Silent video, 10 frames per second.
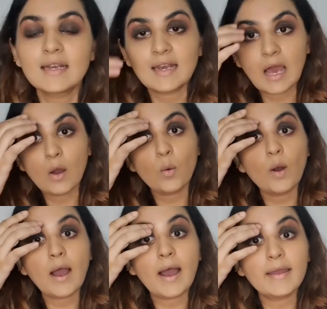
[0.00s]
Now
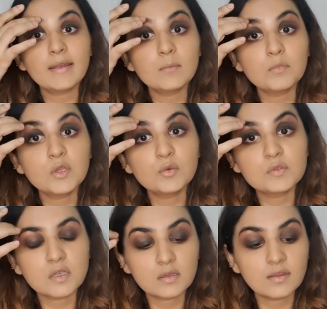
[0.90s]
I am
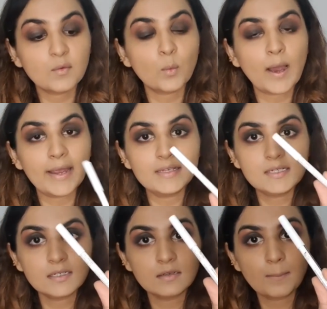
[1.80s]
using the white